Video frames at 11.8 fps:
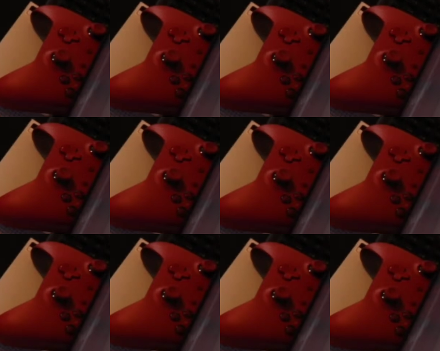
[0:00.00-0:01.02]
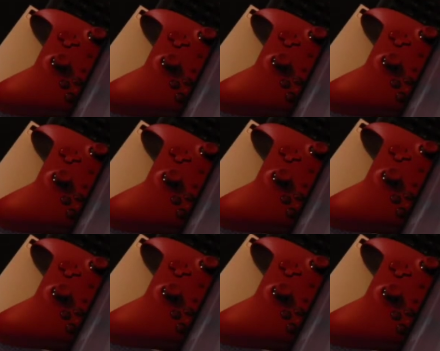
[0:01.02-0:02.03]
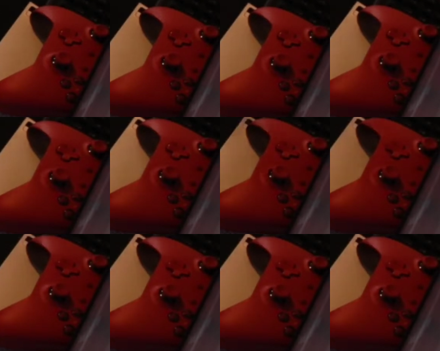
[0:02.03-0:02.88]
(no one is talking)